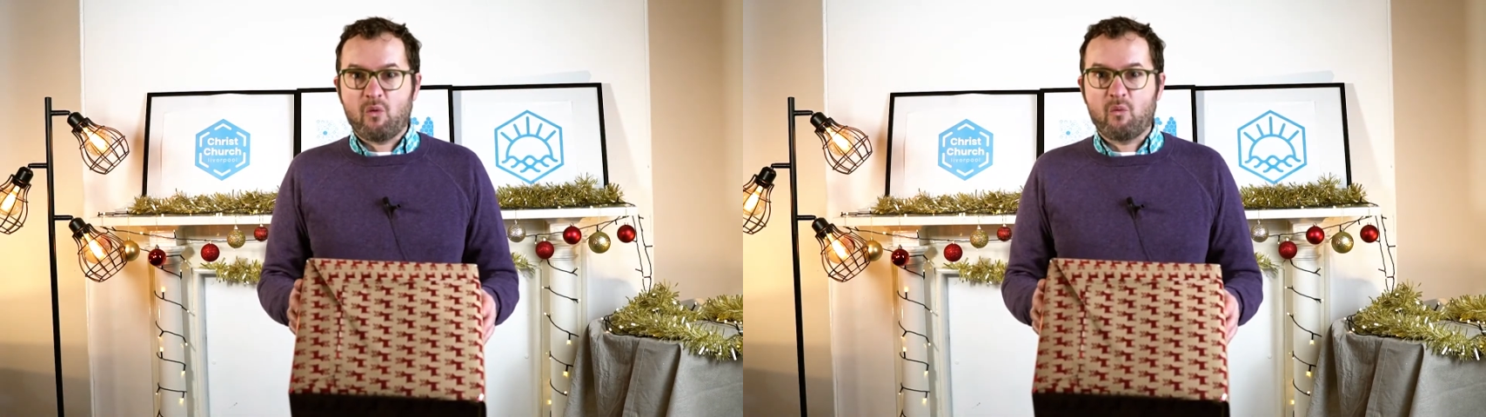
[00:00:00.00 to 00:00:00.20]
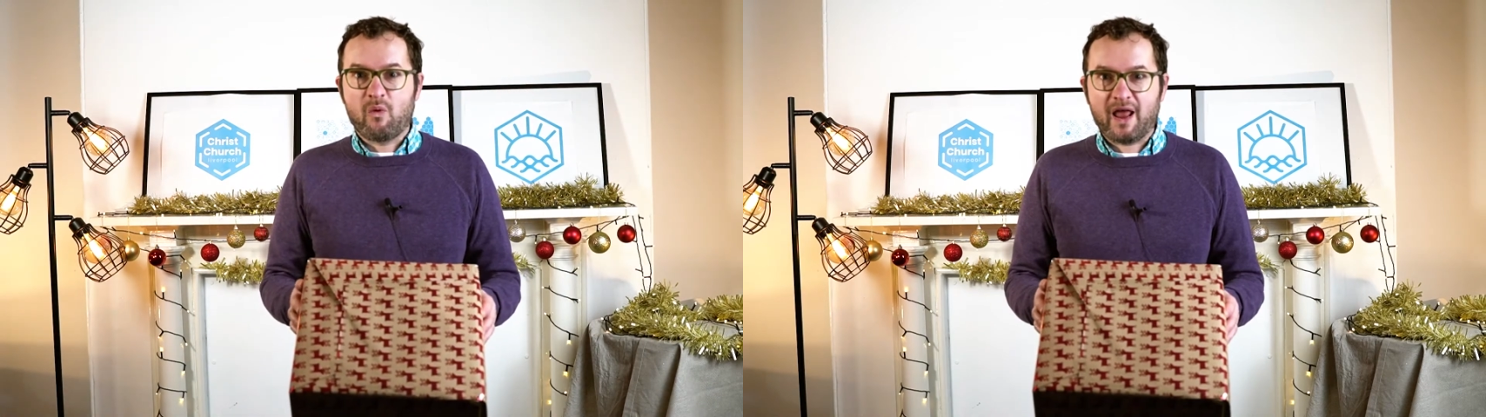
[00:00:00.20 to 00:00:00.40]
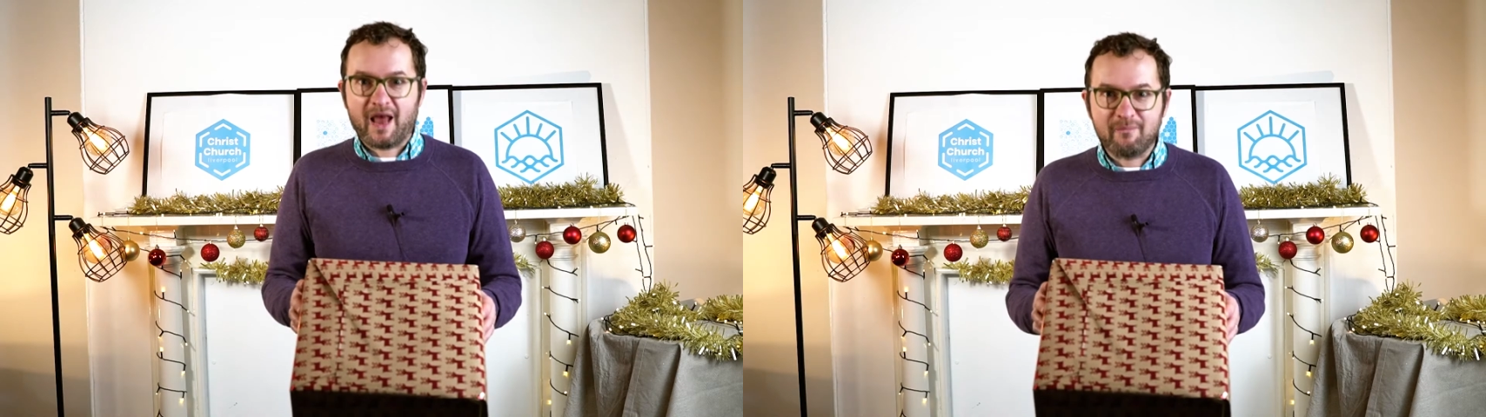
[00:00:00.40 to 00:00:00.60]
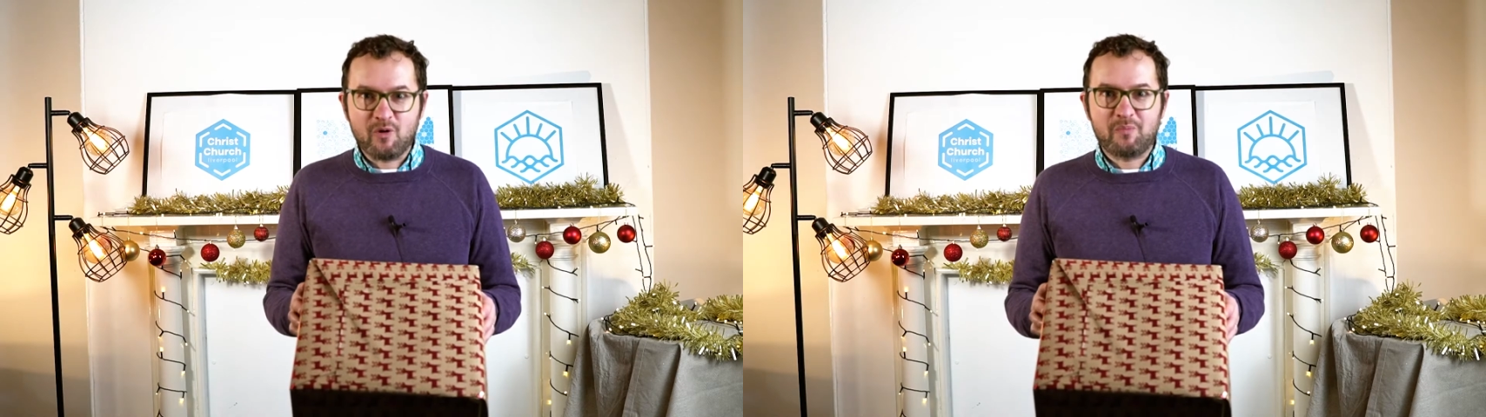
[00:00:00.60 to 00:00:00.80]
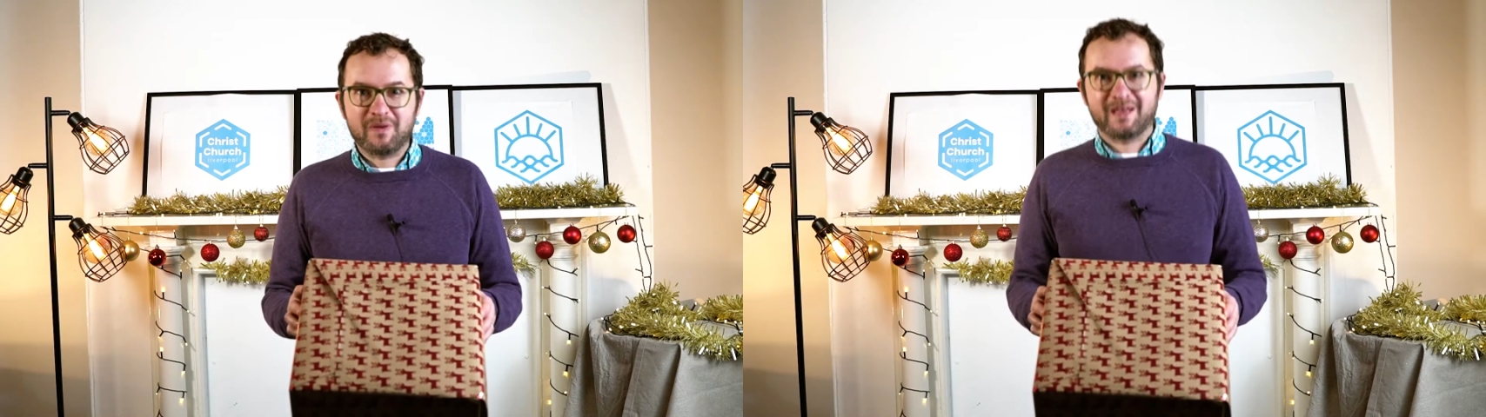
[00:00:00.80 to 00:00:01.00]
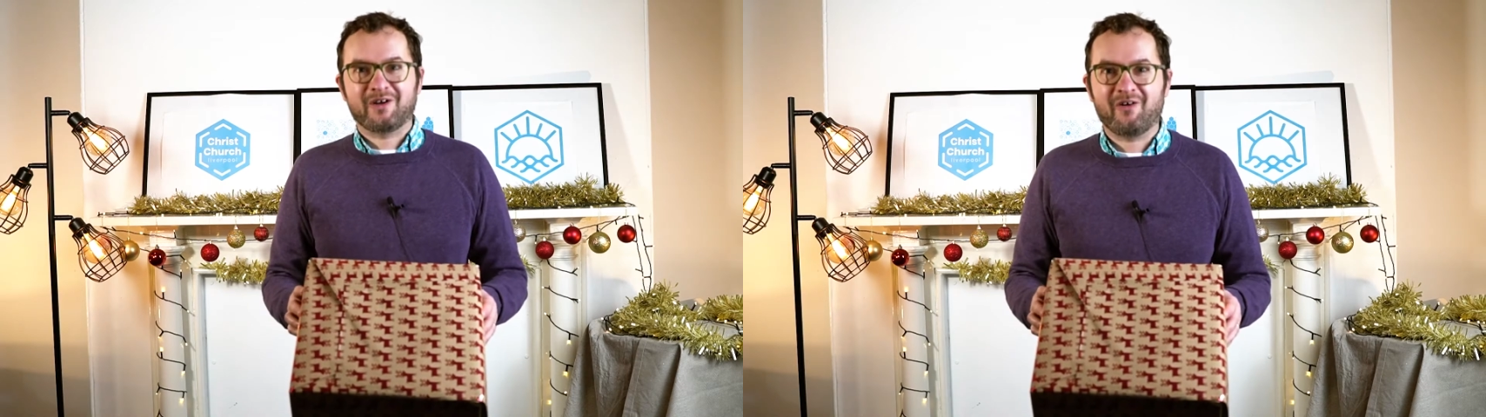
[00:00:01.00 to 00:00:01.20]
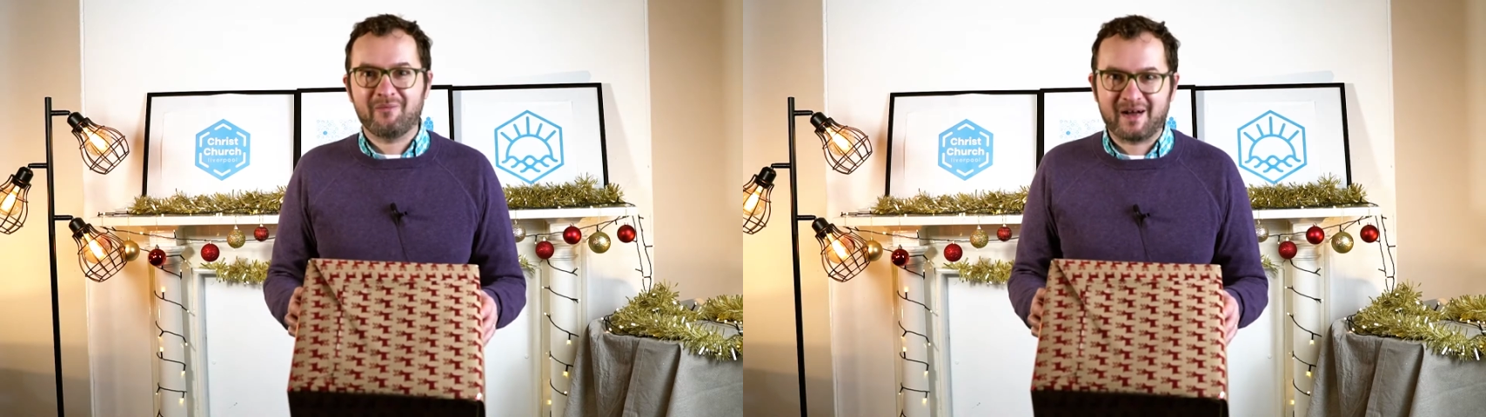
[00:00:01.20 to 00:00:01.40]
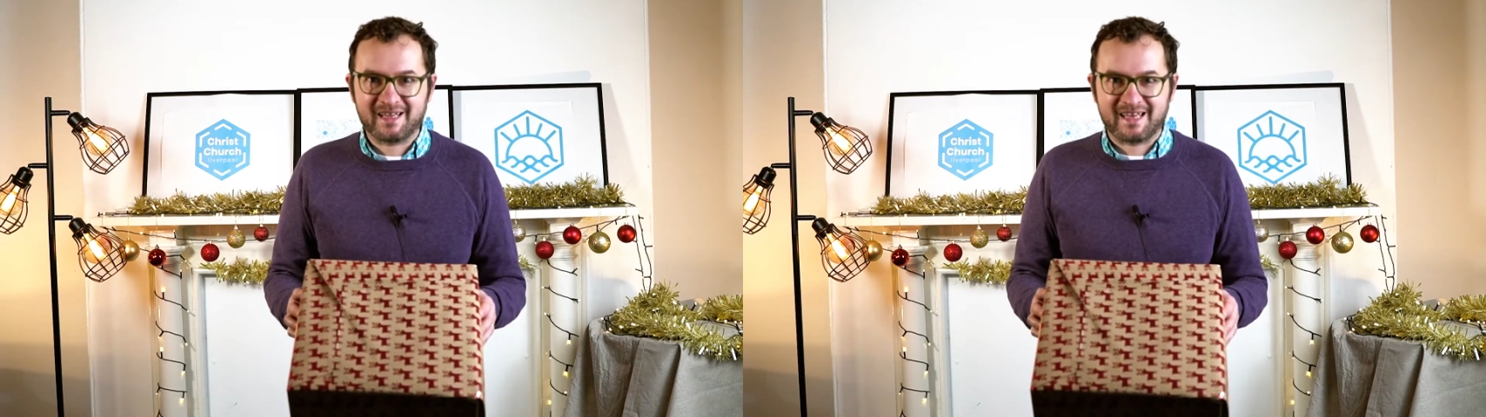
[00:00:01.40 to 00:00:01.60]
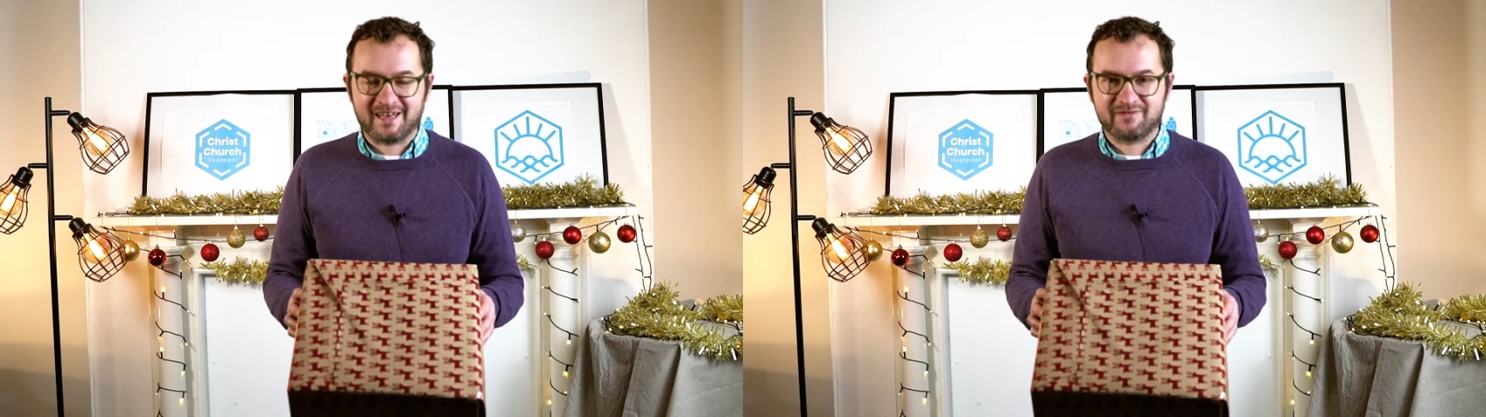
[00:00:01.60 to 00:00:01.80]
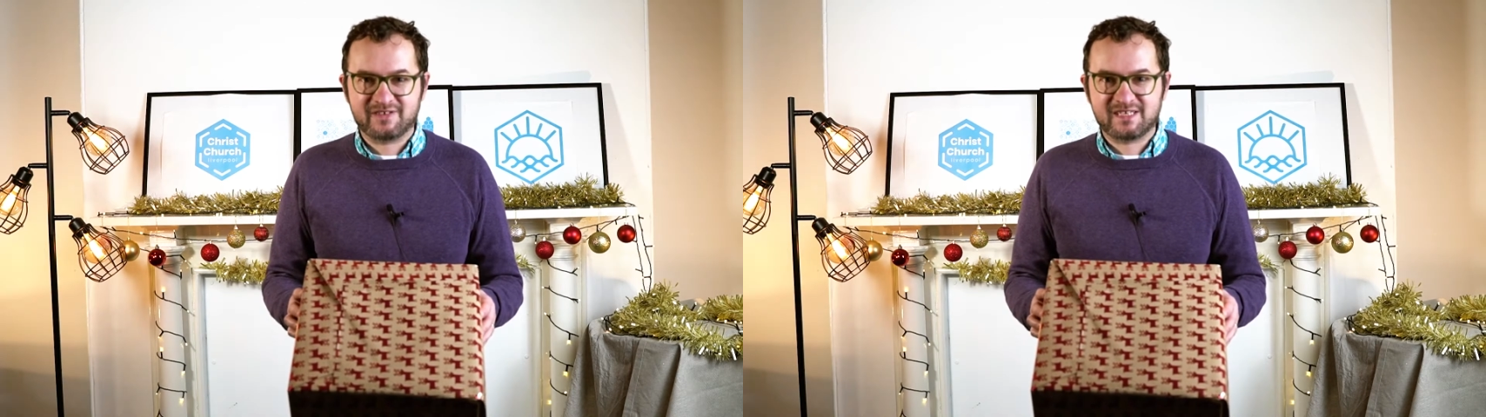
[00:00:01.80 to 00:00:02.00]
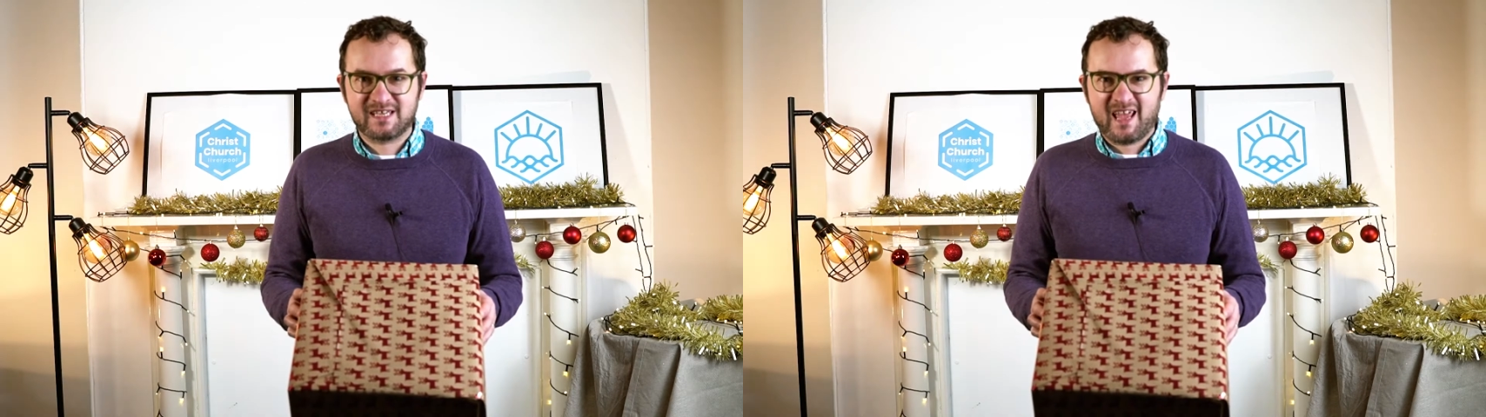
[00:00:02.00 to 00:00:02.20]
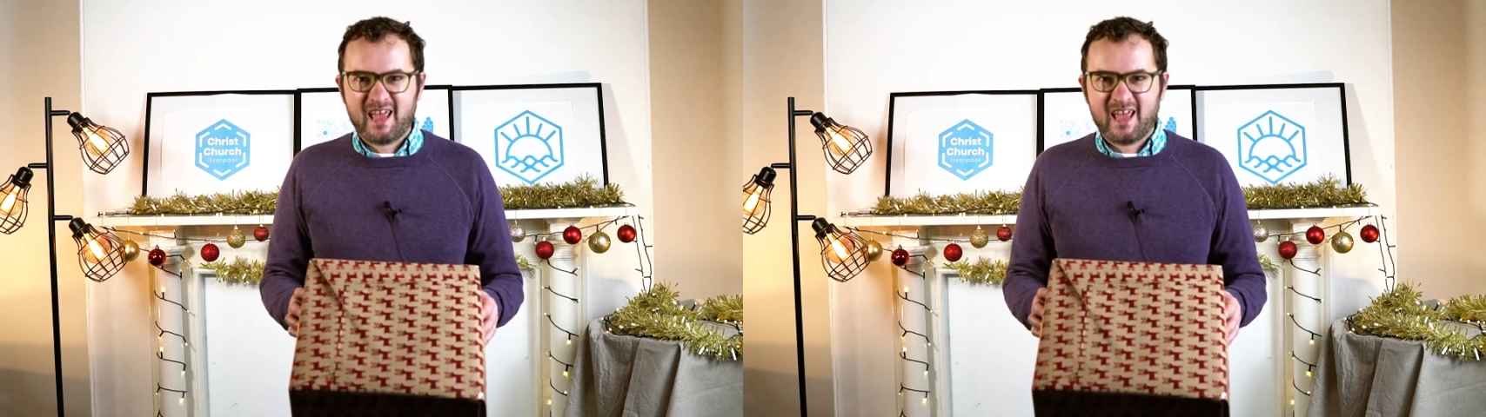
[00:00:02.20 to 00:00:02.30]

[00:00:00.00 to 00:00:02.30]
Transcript: when I'm opening all my gifts